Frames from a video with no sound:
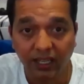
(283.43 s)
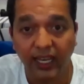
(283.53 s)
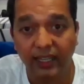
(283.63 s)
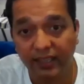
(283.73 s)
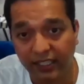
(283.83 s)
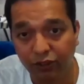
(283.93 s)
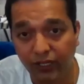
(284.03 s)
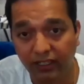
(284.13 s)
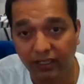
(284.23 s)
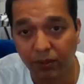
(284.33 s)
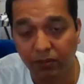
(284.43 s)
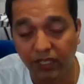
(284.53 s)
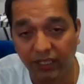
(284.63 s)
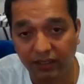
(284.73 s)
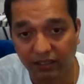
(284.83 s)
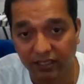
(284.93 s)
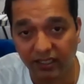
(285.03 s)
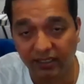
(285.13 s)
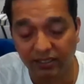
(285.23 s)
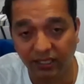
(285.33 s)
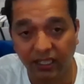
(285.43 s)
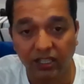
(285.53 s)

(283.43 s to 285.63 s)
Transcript: and then you get the permanent residency.